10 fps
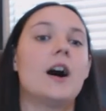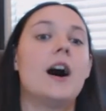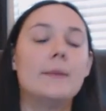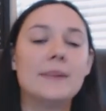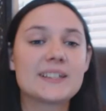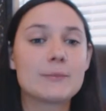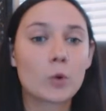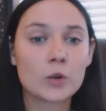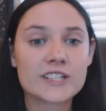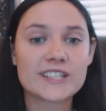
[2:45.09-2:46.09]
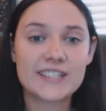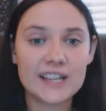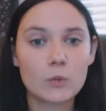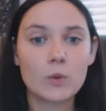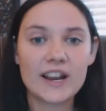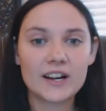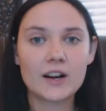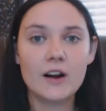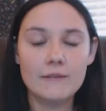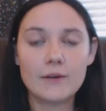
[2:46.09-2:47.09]
um, it's important to stay
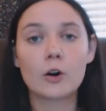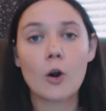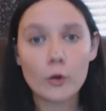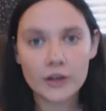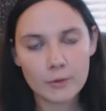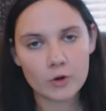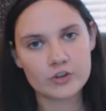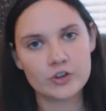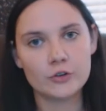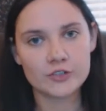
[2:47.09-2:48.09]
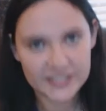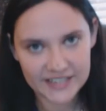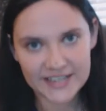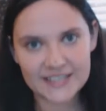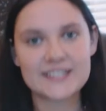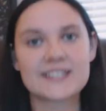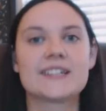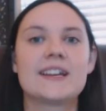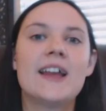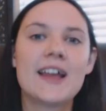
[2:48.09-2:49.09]
aware of our own emotional
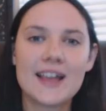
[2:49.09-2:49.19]
states